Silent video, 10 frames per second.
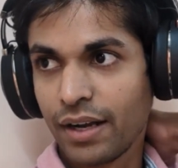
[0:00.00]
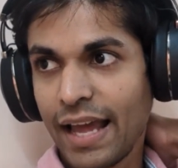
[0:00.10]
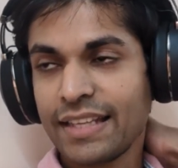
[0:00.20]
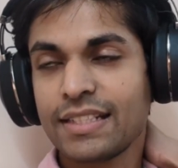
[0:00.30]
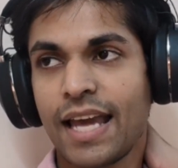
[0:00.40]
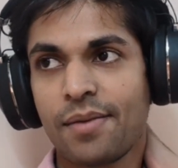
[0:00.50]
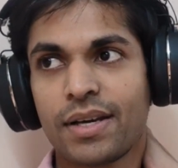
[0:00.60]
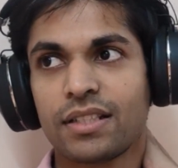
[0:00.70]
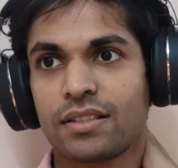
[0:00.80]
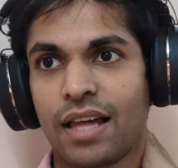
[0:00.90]
end game
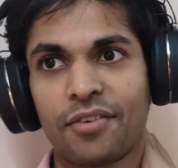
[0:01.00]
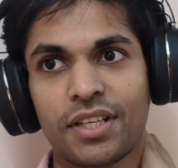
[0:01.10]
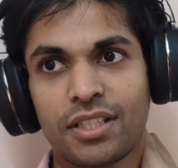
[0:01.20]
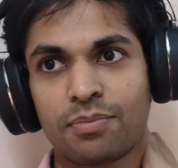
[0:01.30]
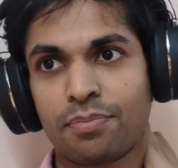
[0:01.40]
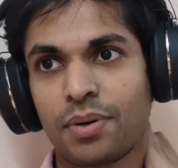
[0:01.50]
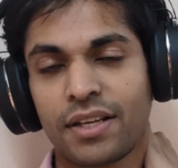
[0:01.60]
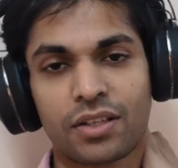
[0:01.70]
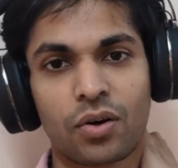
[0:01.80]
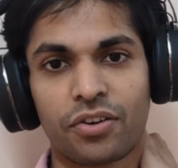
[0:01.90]
is that we
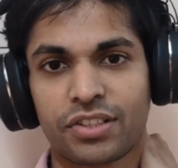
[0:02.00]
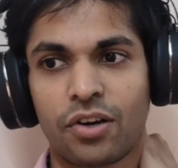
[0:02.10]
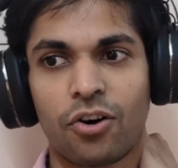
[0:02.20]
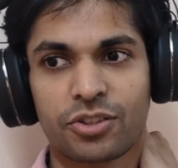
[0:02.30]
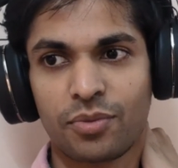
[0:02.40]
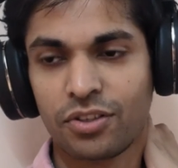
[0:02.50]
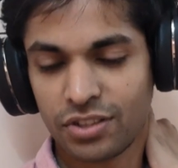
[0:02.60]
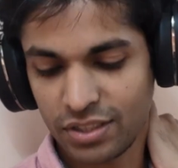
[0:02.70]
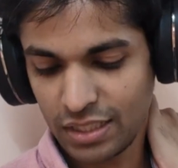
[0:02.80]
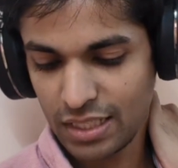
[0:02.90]
spread across the cosmos